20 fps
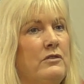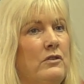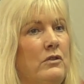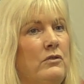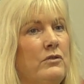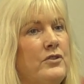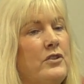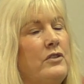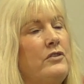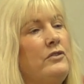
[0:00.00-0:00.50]

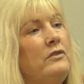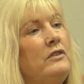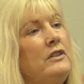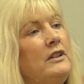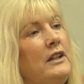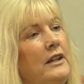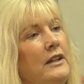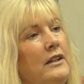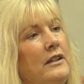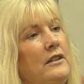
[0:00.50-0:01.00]
also you
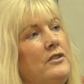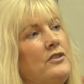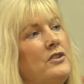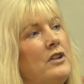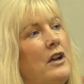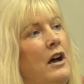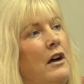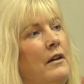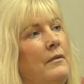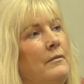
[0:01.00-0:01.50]

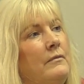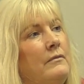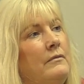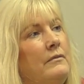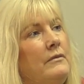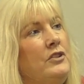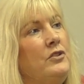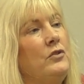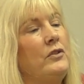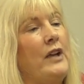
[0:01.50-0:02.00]
need,
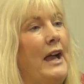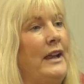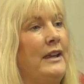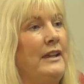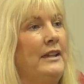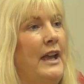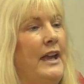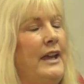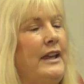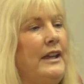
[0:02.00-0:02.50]
um, you
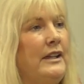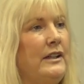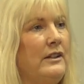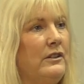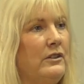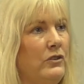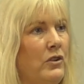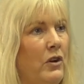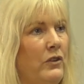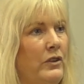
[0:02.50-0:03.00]
can
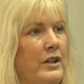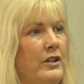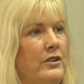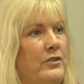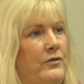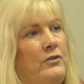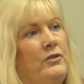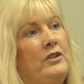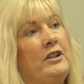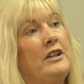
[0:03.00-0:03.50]
gain
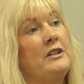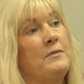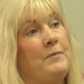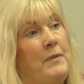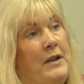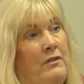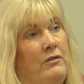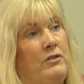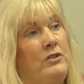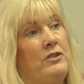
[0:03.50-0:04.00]
knowledge through the
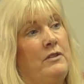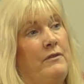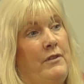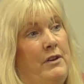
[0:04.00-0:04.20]
experience of